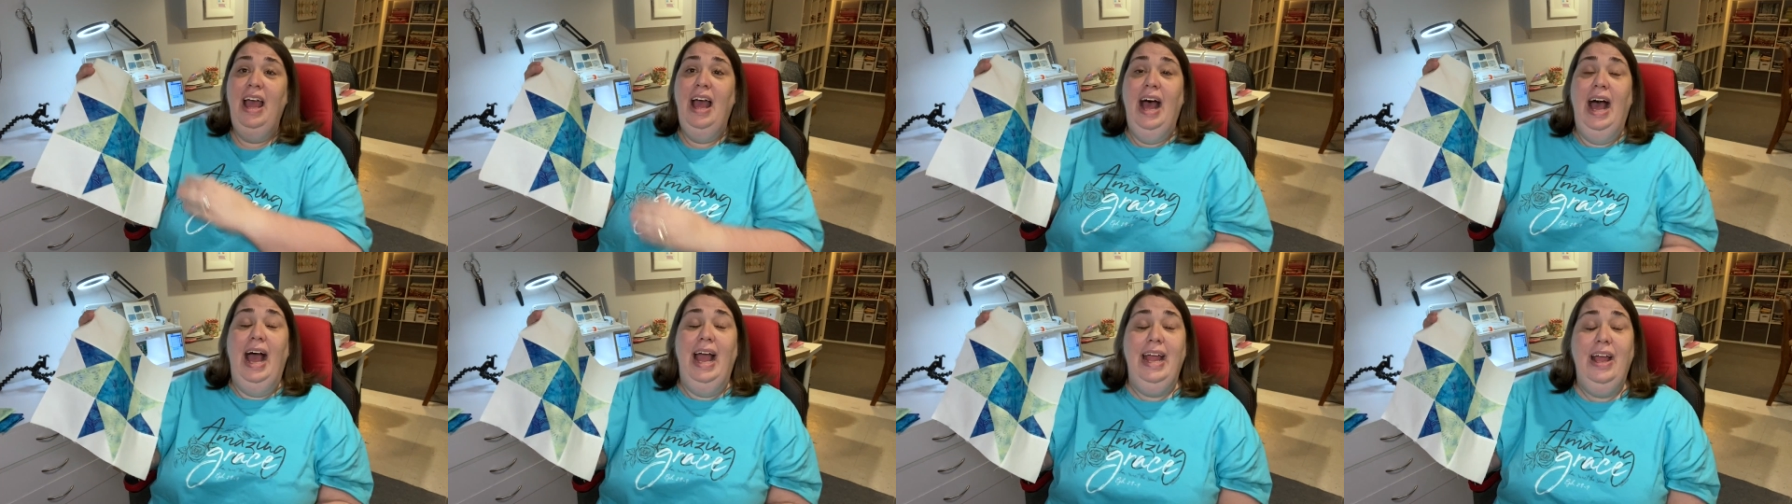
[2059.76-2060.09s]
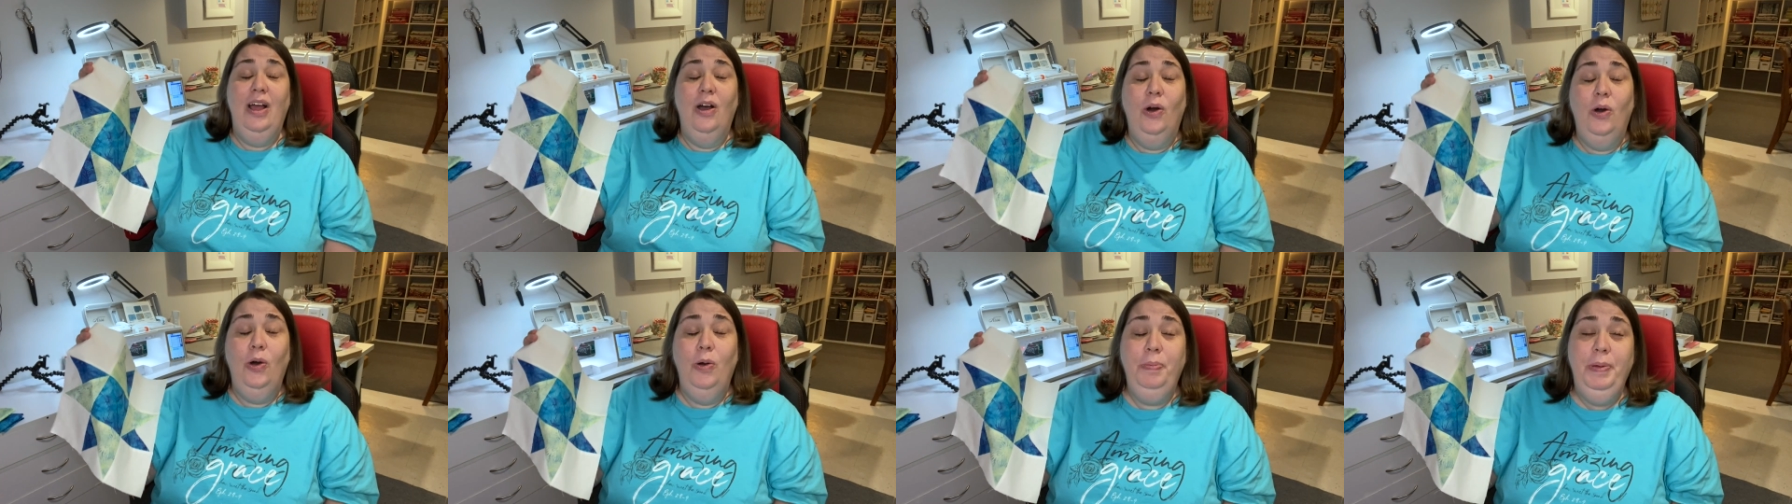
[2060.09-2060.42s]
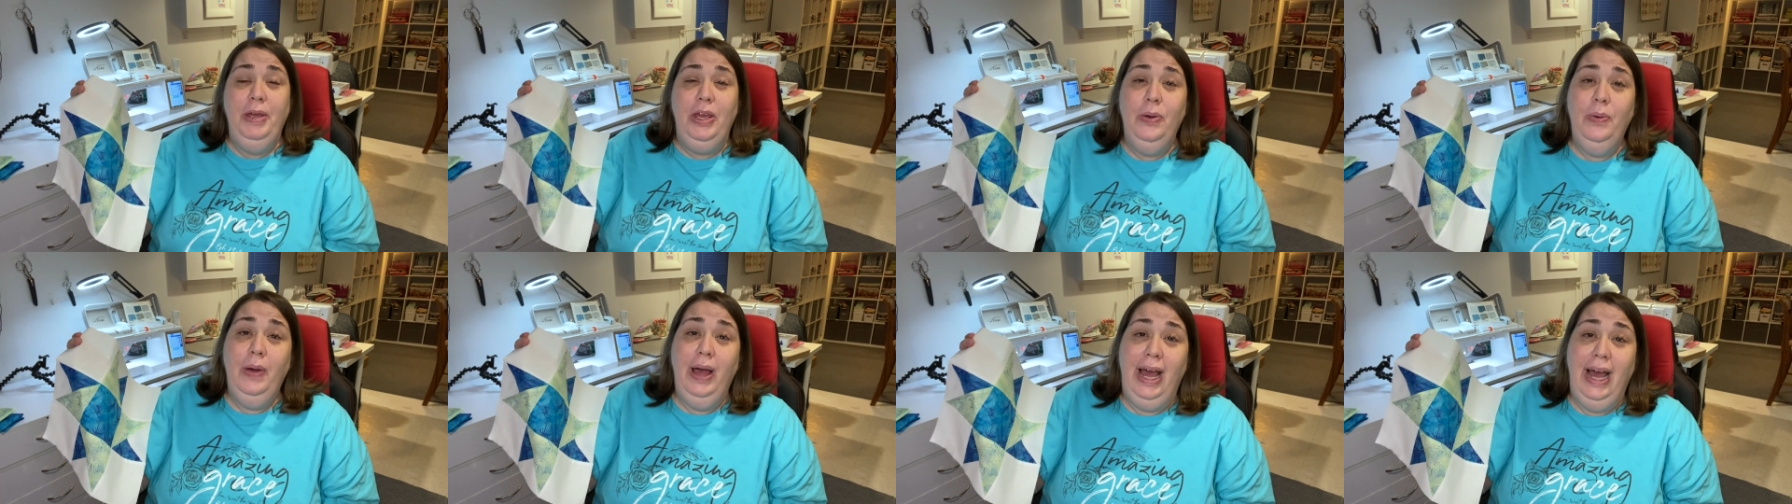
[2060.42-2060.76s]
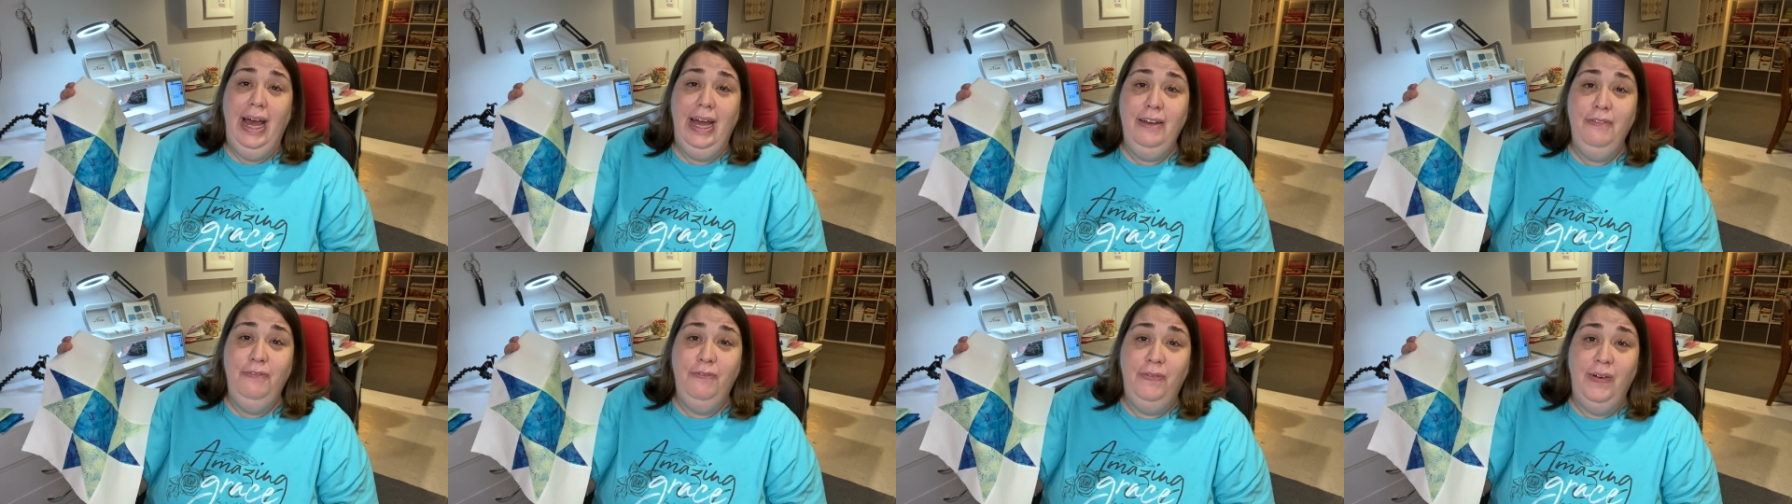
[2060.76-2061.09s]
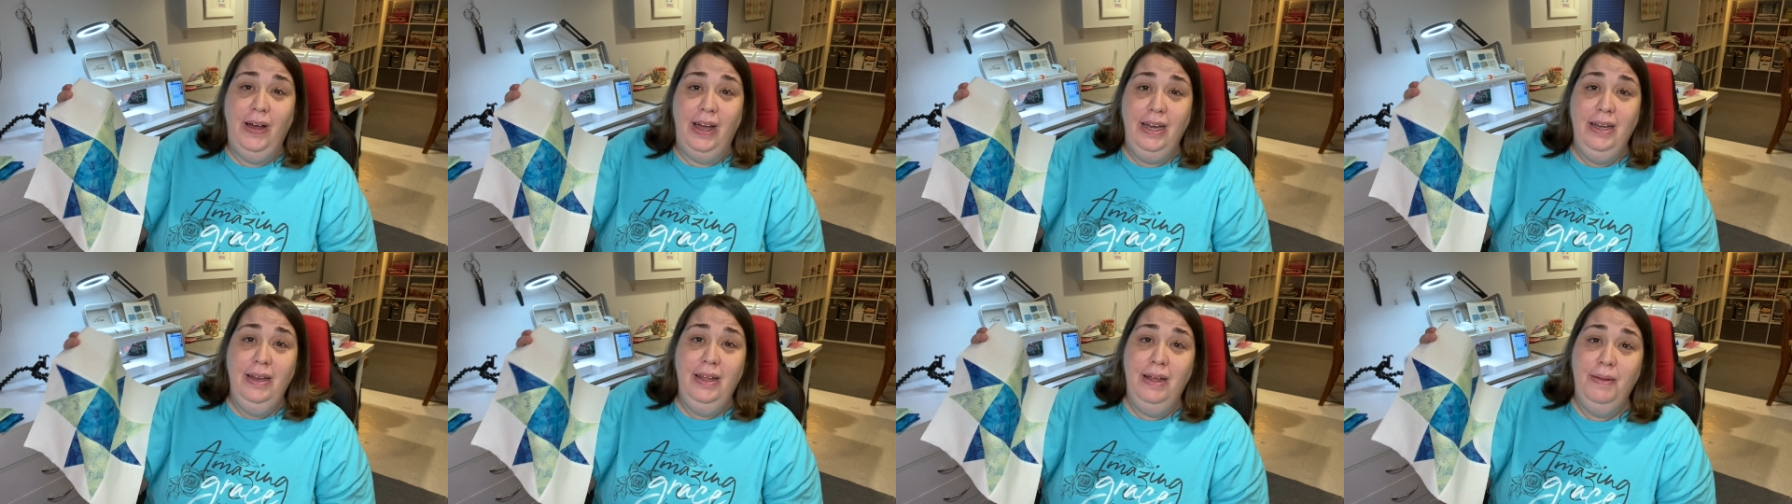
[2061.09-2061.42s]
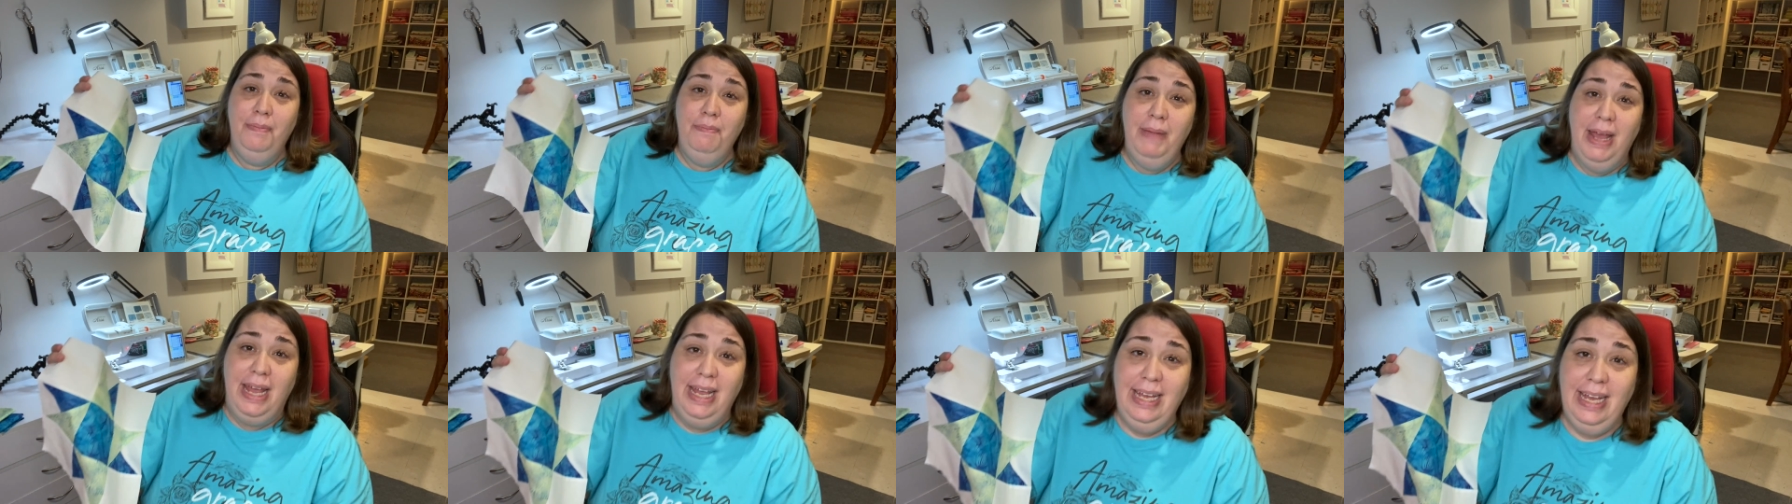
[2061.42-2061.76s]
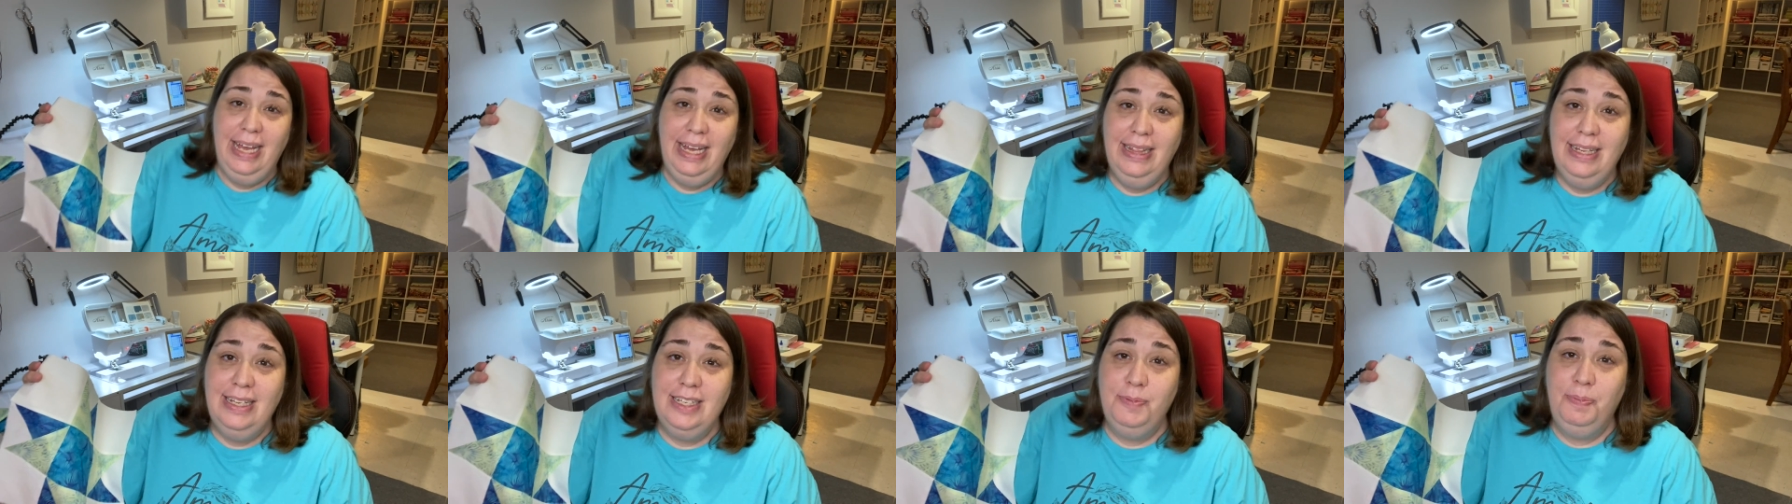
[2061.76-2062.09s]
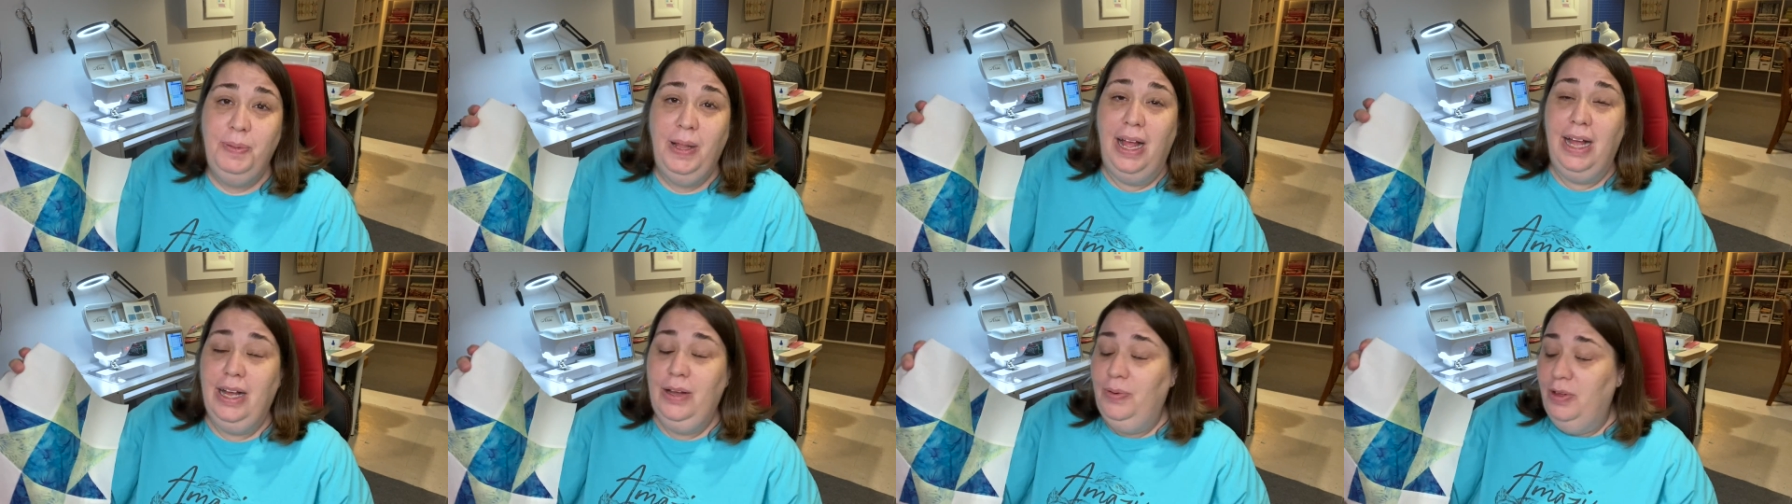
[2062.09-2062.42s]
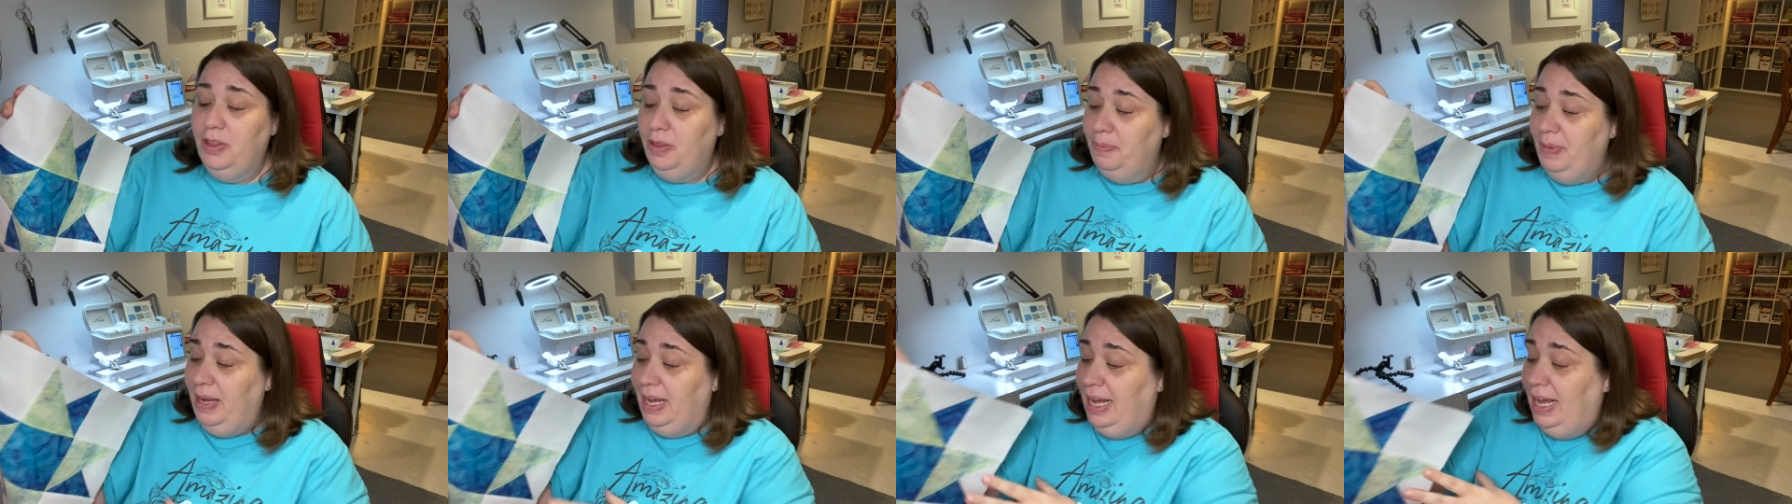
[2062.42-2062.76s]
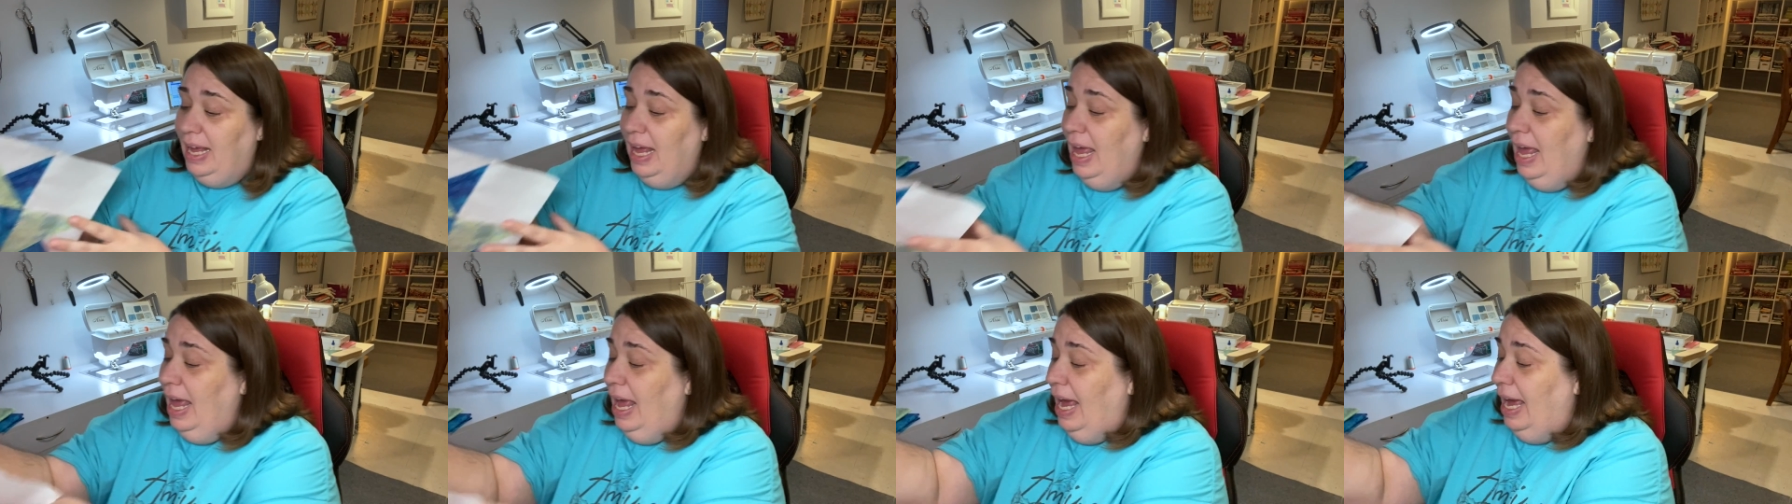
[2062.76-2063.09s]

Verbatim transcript: I hope you had fun making this block with me,